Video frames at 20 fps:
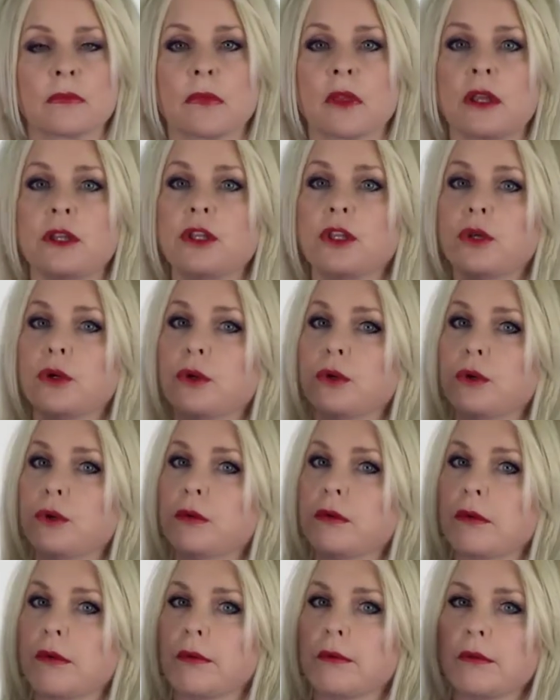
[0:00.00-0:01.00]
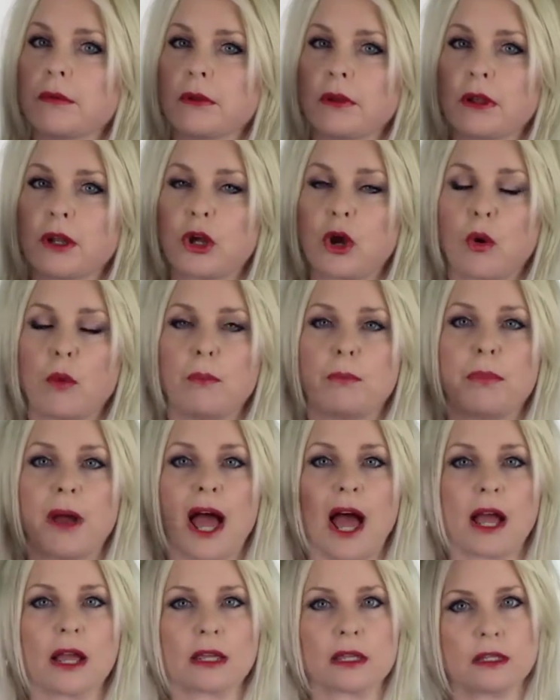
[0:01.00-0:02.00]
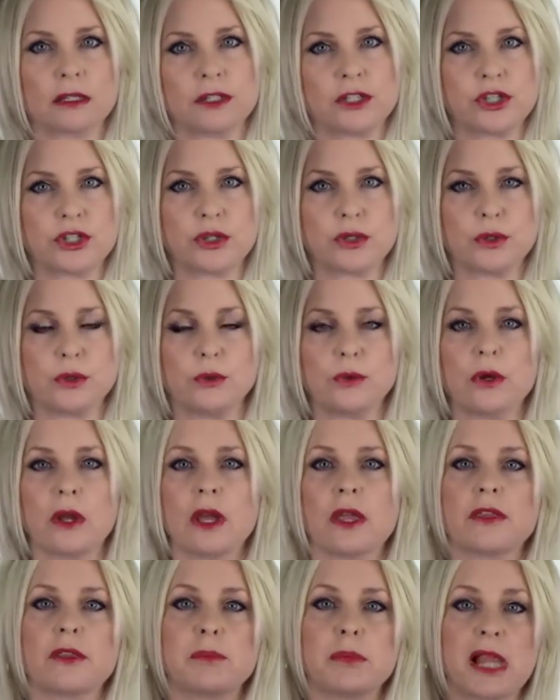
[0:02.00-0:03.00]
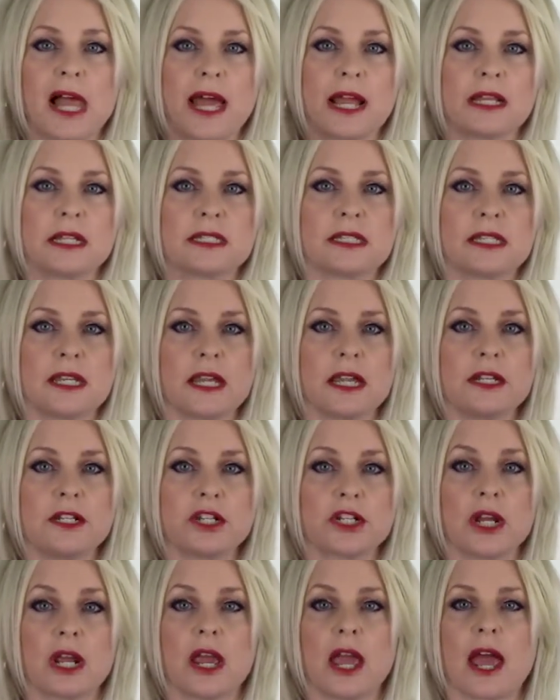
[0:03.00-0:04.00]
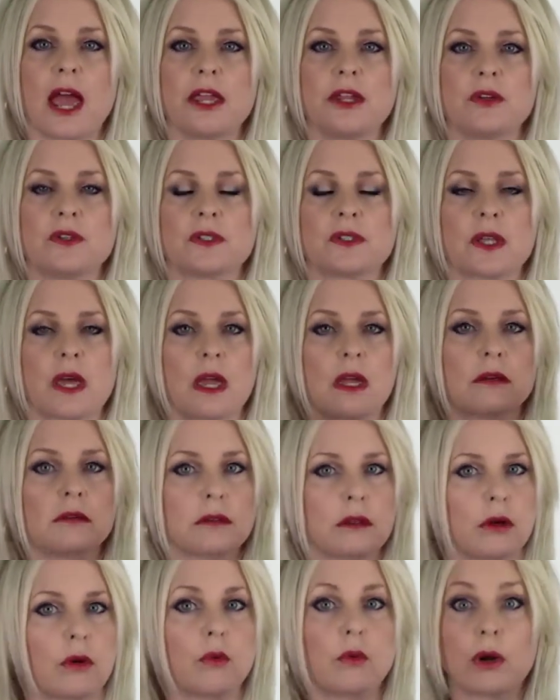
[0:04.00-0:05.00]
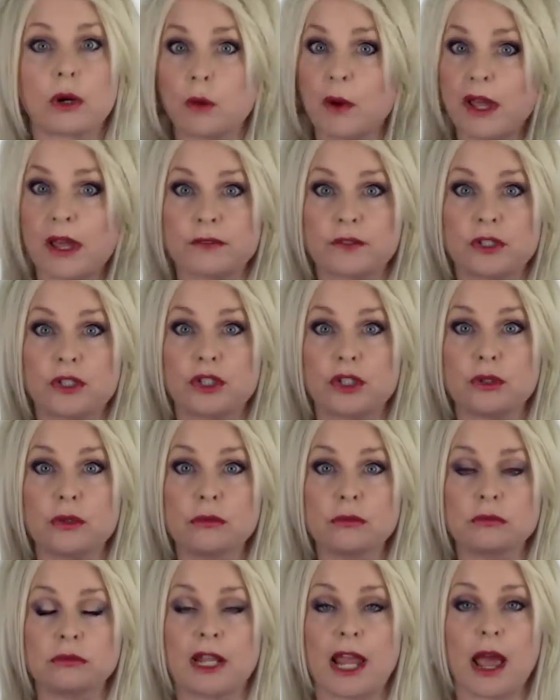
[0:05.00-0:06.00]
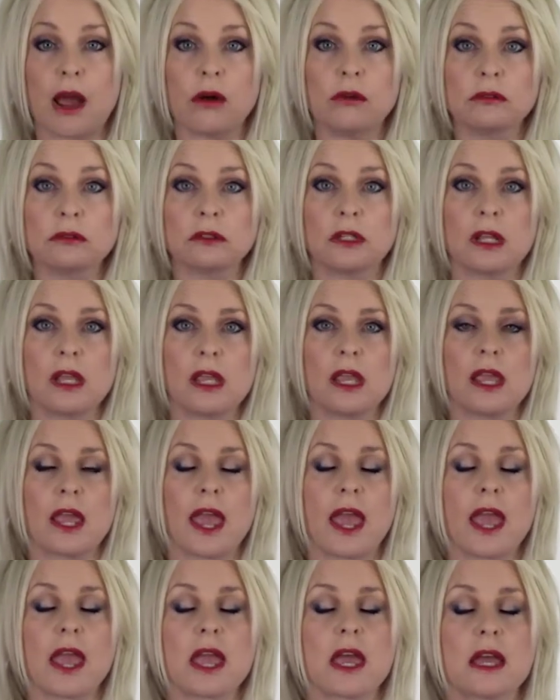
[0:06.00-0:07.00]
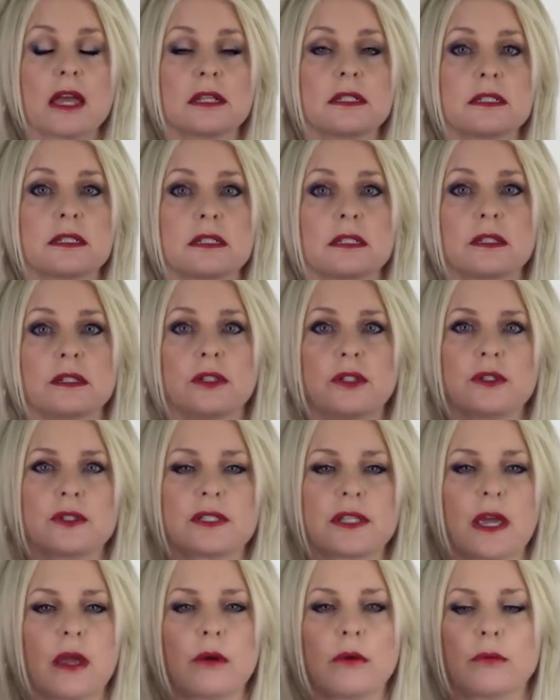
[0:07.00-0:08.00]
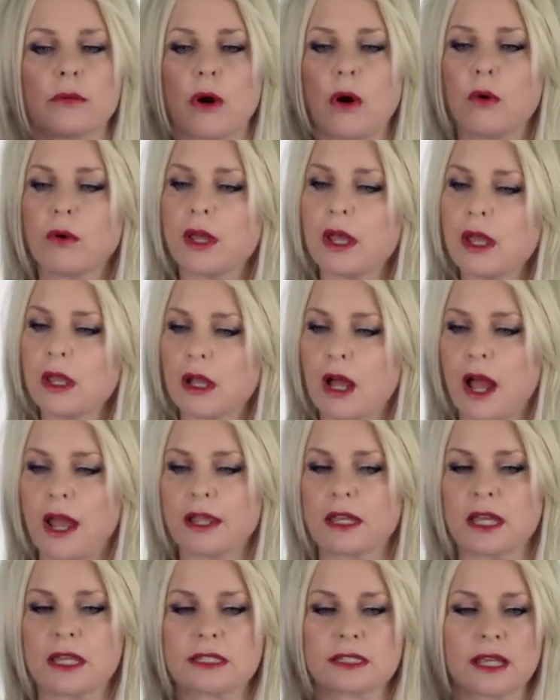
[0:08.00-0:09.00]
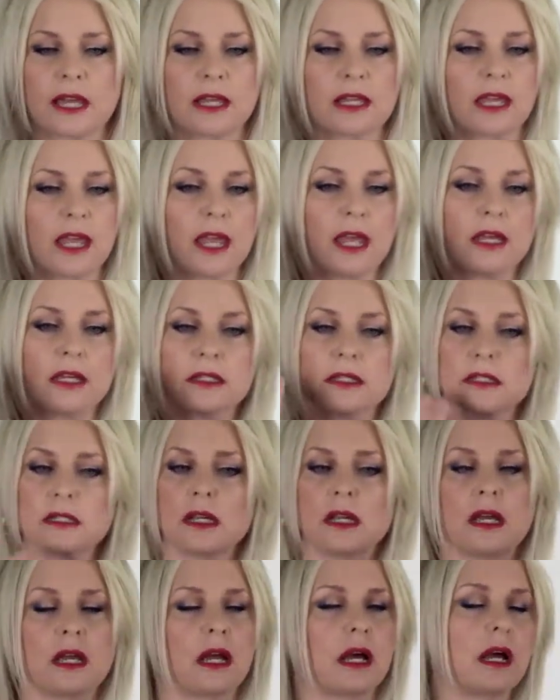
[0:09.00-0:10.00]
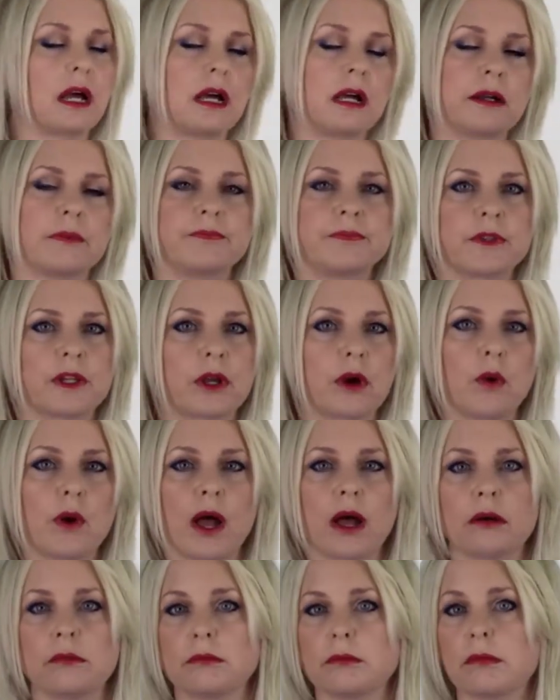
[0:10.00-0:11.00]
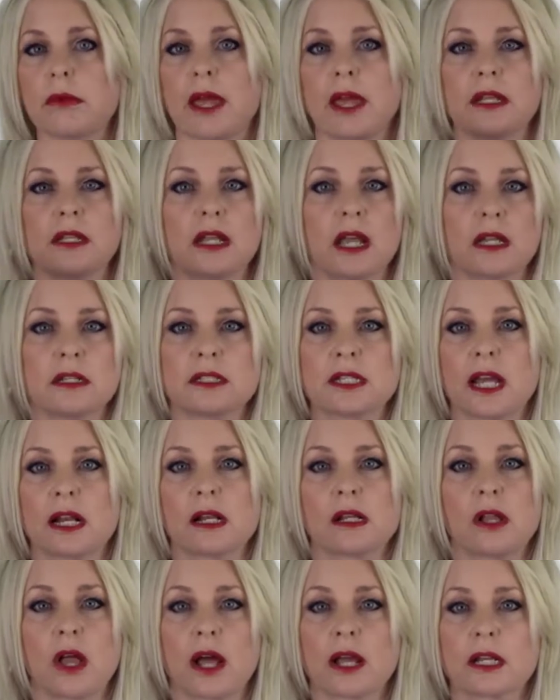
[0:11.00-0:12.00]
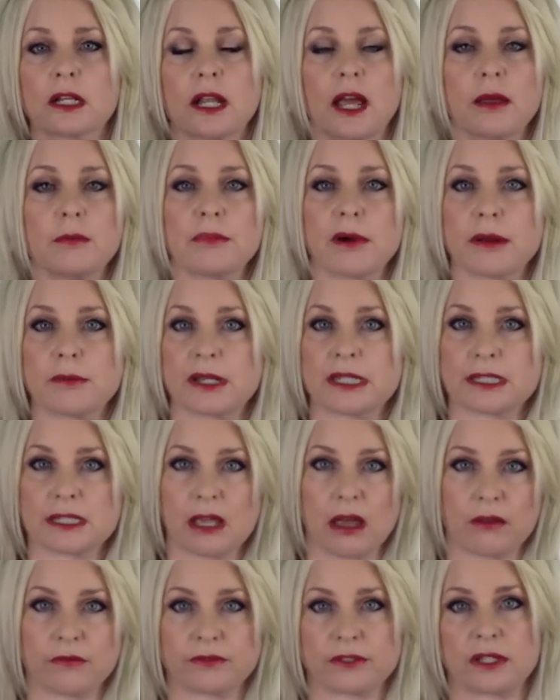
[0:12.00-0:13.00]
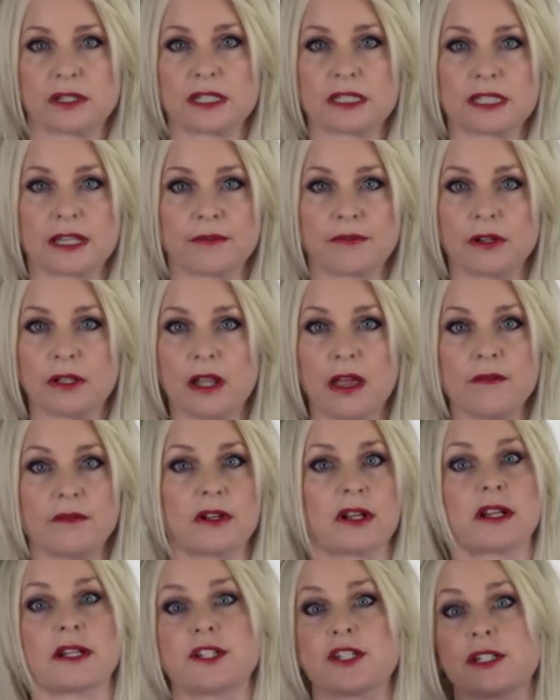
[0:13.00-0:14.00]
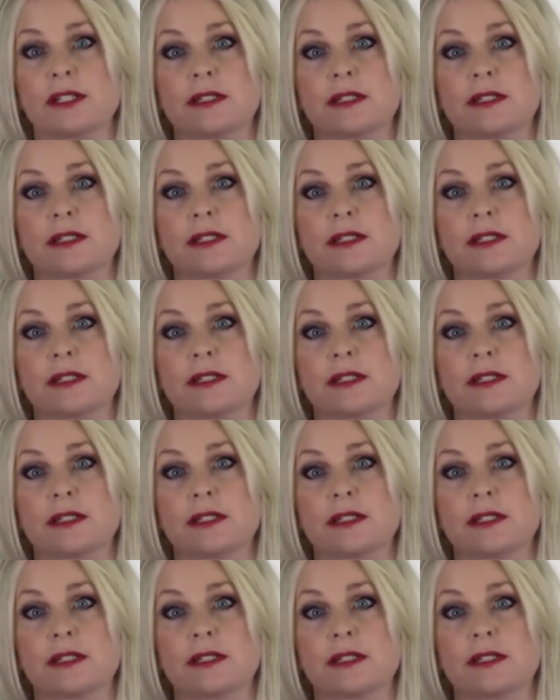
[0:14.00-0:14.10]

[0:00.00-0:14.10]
you go back to the planning stage and you say, what do I have to do now? And you say, okay, I guess I can't go out at 10 o'clock at night by myself to the 7-Eleven.